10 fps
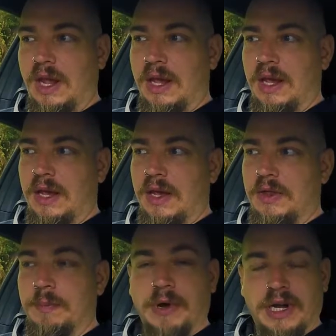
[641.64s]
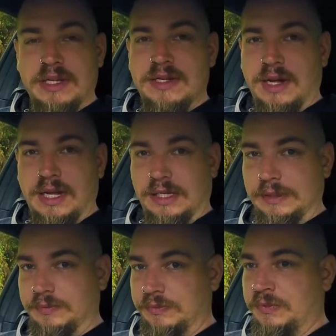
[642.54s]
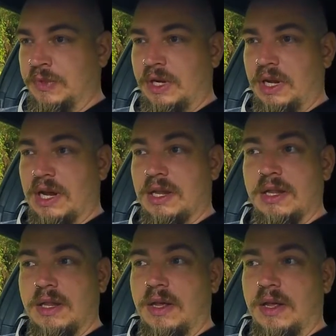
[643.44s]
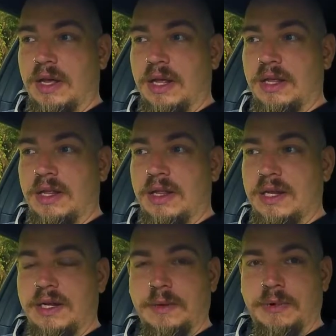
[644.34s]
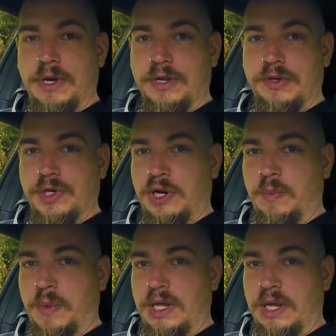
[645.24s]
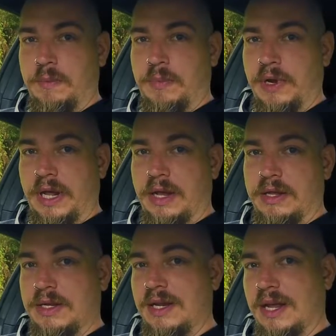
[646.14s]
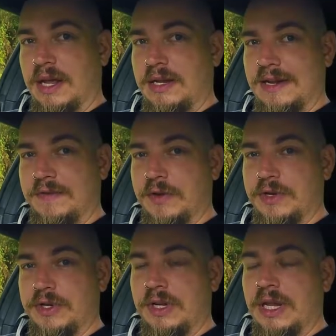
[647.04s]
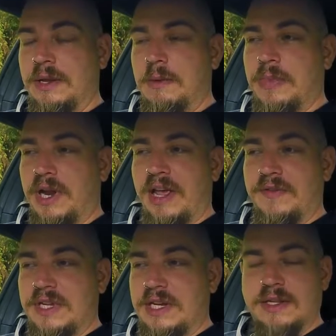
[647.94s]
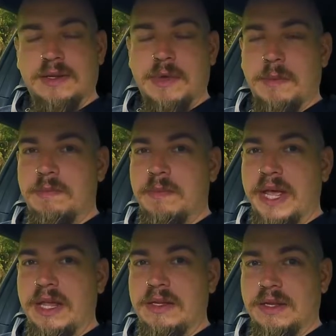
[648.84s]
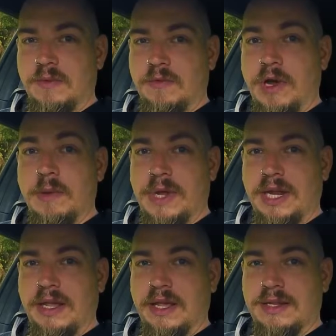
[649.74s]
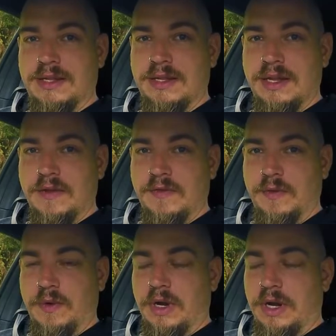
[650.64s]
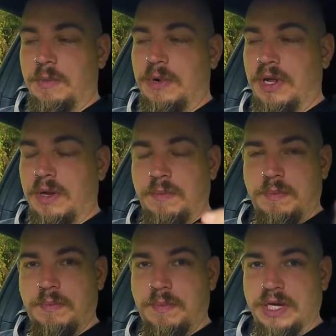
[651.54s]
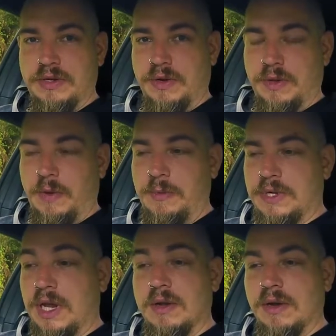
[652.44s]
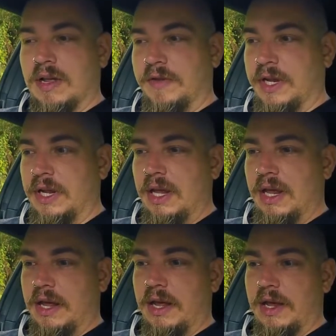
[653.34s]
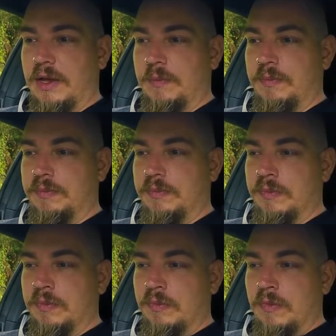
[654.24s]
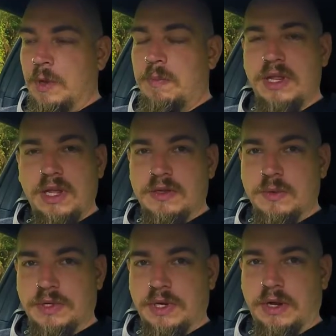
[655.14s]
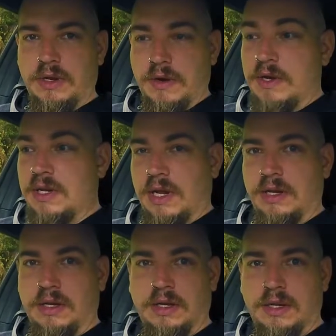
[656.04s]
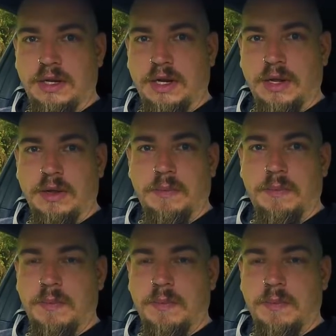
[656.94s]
The body styling, I think that they did a pretty good job when they put out the TRD version, but I have seen some amazing Rocket Bunny kits for it. I'll put a picture on the website, you'll love it. But the exhaust note, there is none, you know.